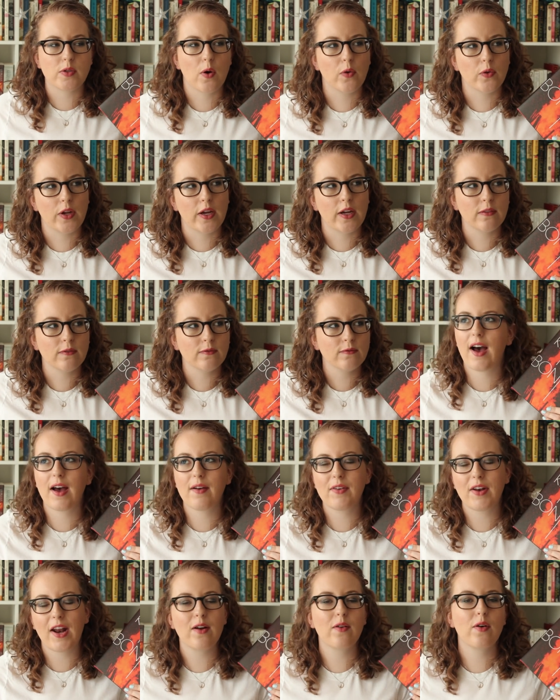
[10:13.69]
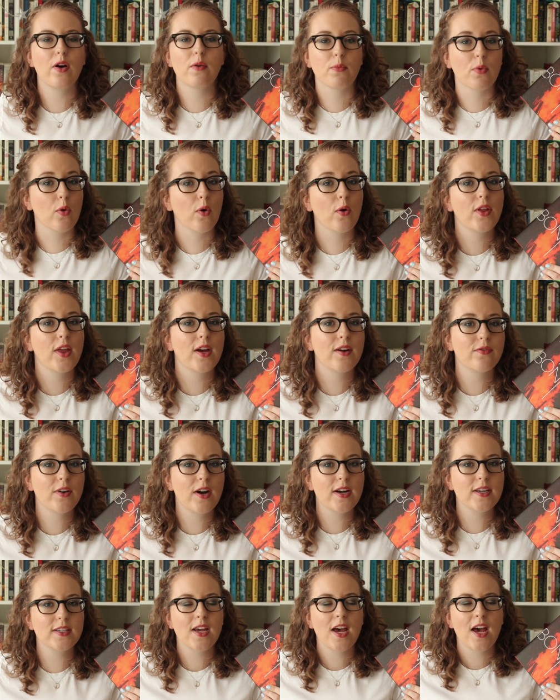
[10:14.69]
holding." I mean, I don't abhor that
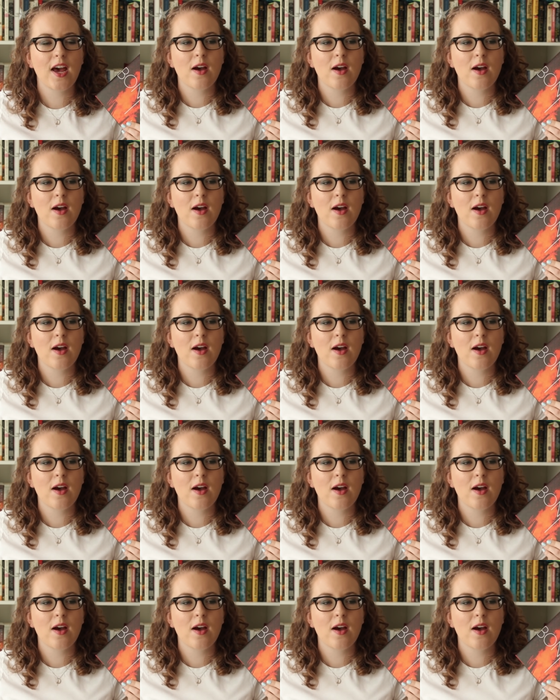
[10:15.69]
phrase,